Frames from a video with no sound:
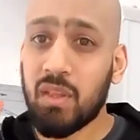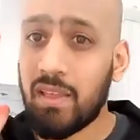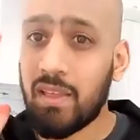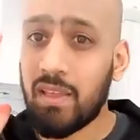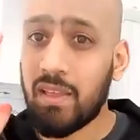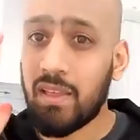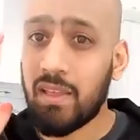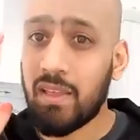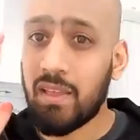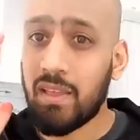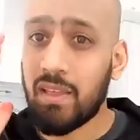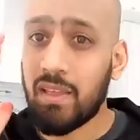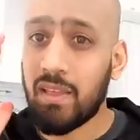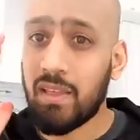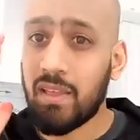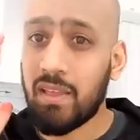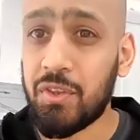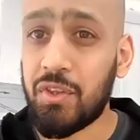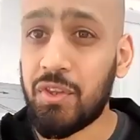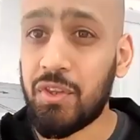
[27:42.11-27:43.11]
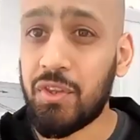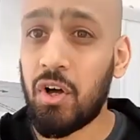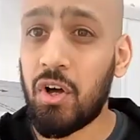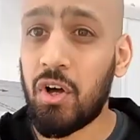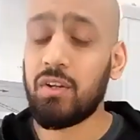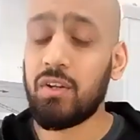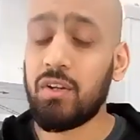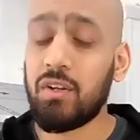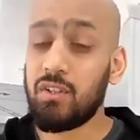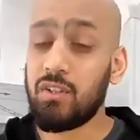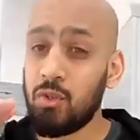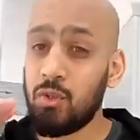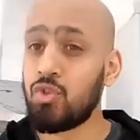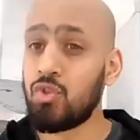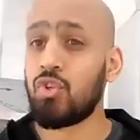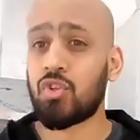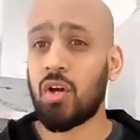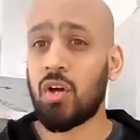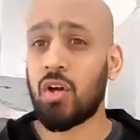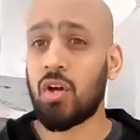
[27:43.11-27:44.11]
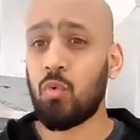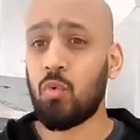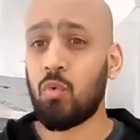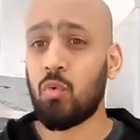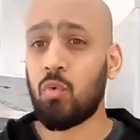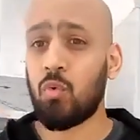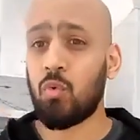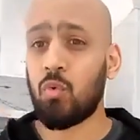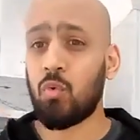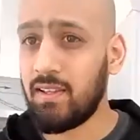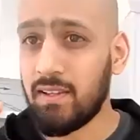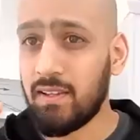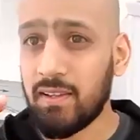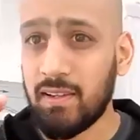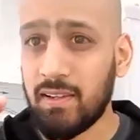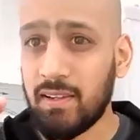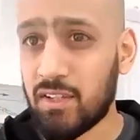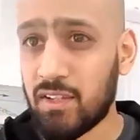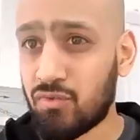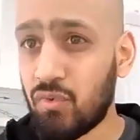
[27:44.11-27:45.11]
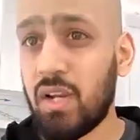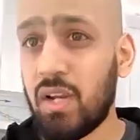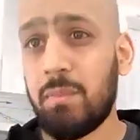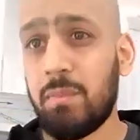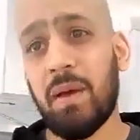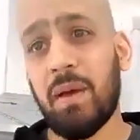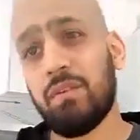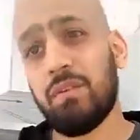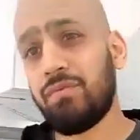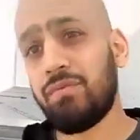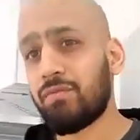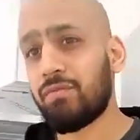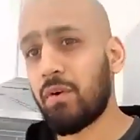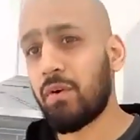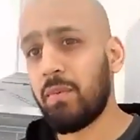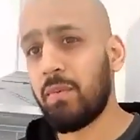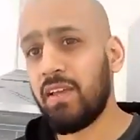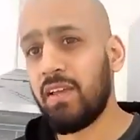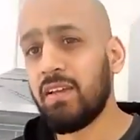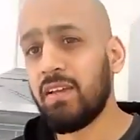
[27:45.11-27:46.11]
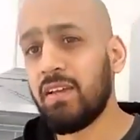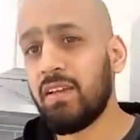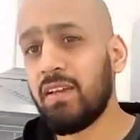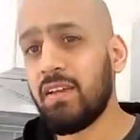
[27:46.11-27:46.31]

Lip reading: have a great Ramadan. Use your time wisely. Let's really benefit from it.